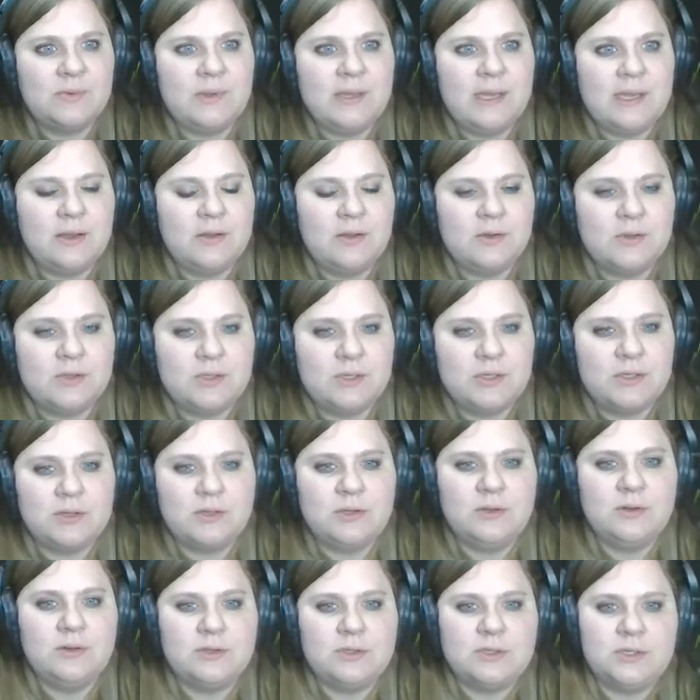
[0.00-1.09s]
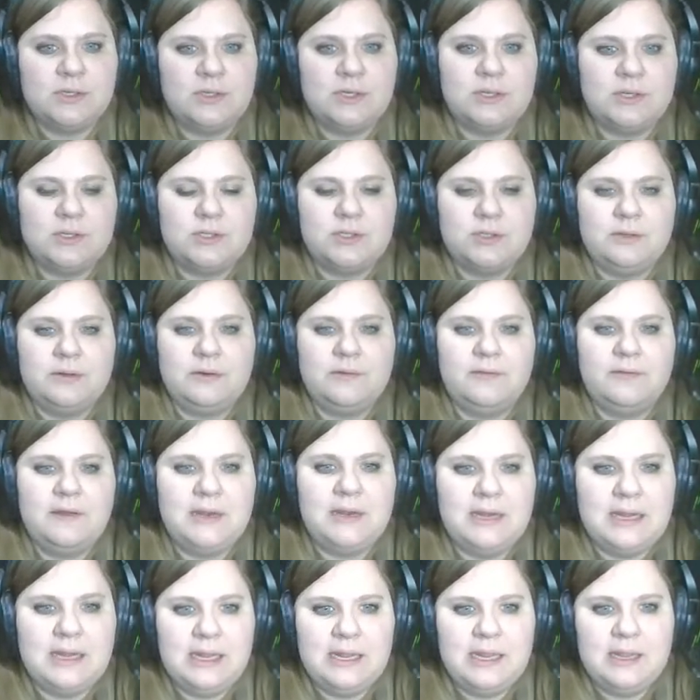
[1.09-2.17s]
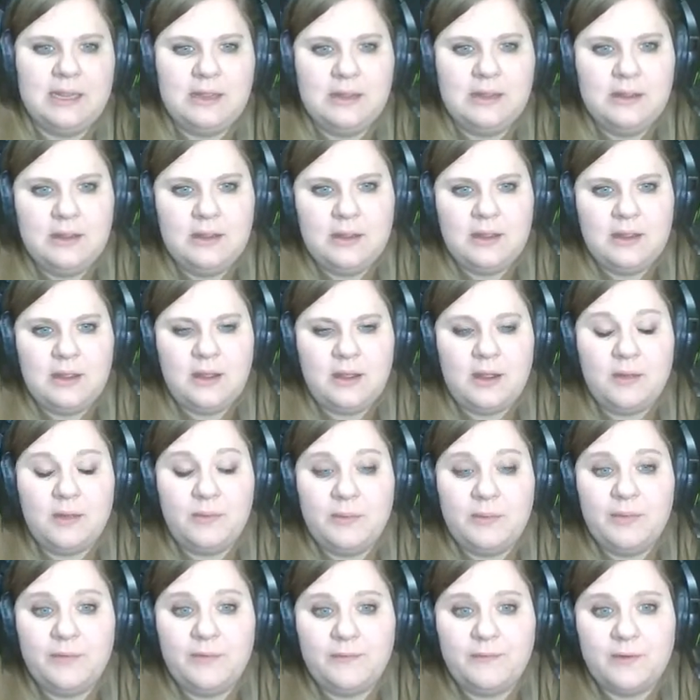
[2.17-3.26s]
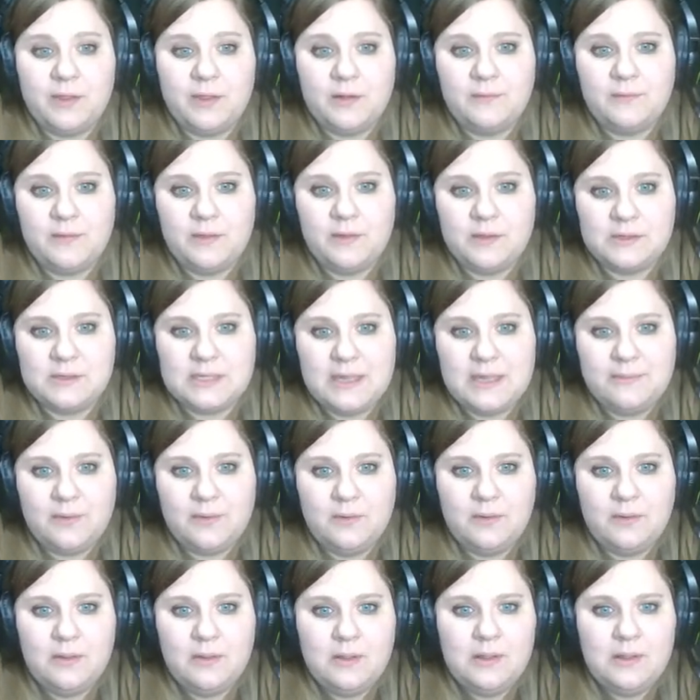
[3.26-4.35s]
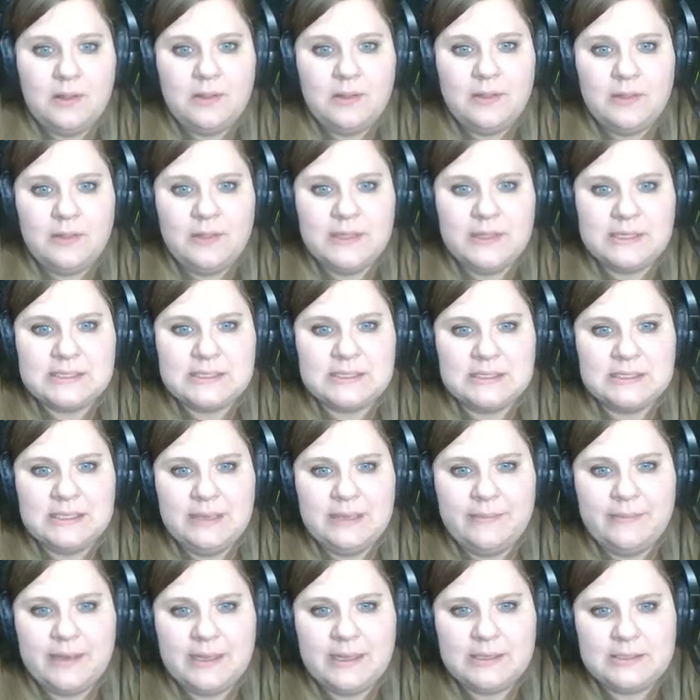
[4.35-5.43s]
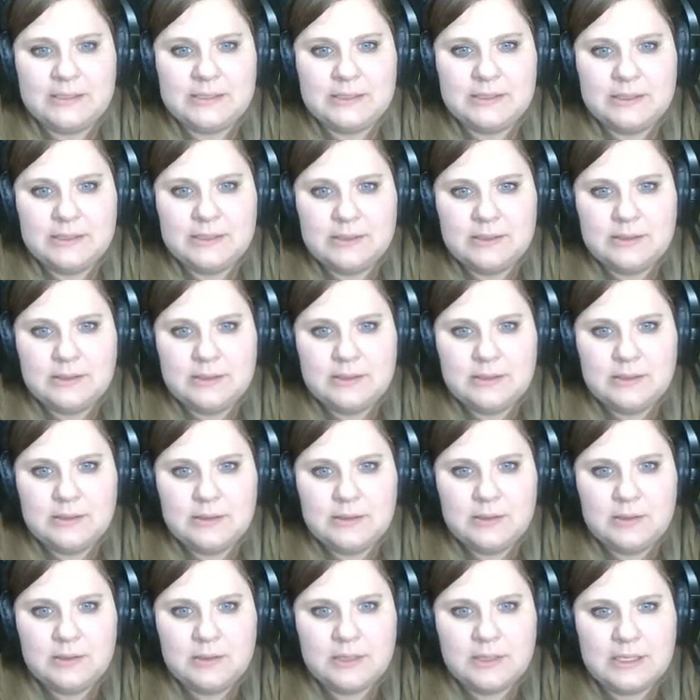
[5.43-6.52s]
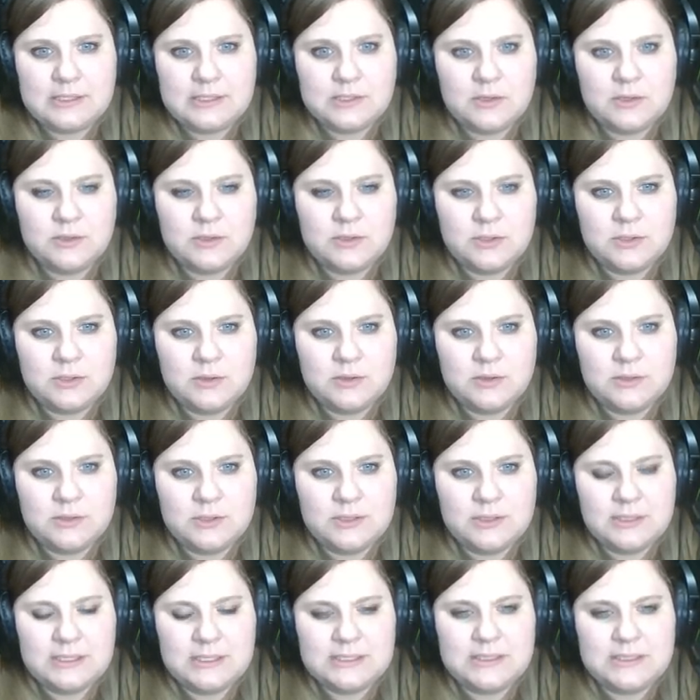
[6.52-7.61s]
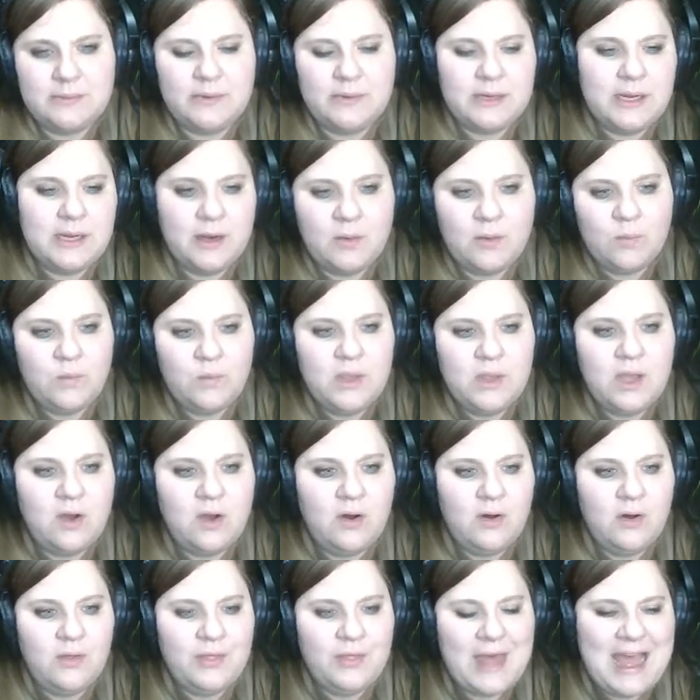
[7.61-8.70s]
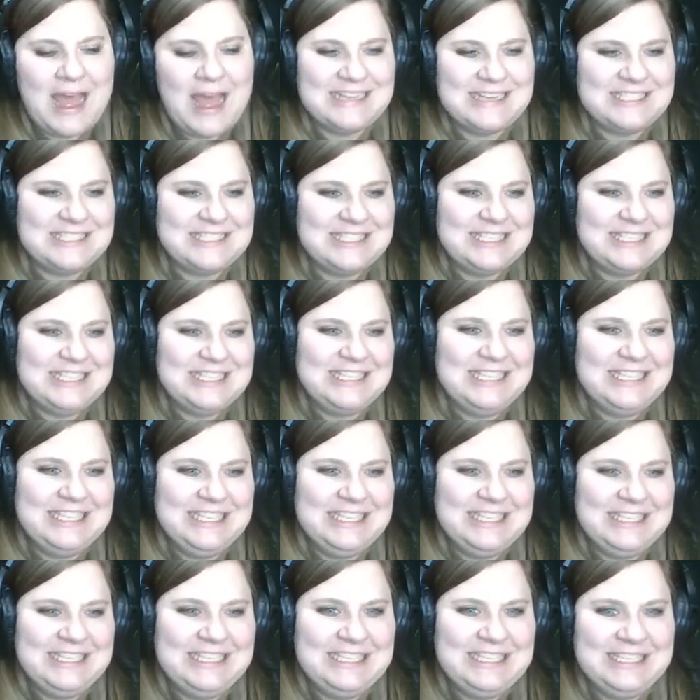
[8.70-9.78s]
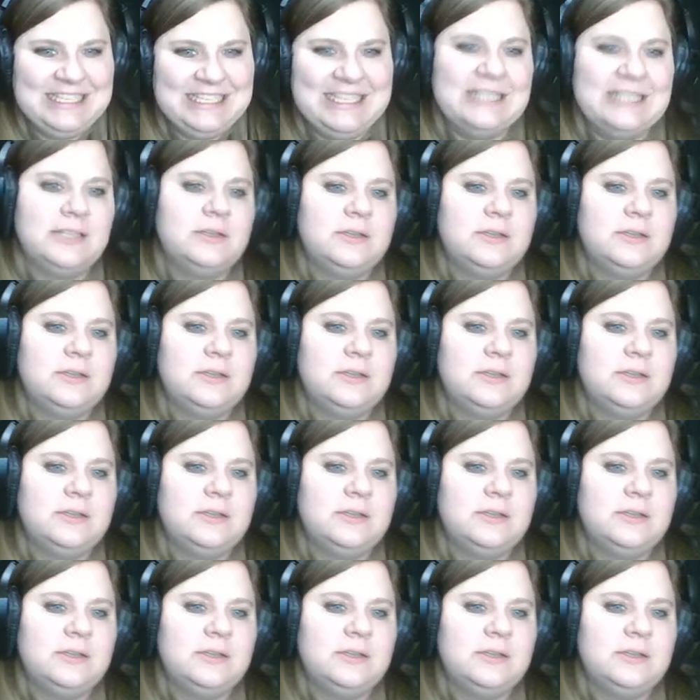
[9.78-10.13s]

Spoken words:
we get closer and closer to infinity, and we move further and further in the table, this limit gets closer and closer to this number here. We call that e.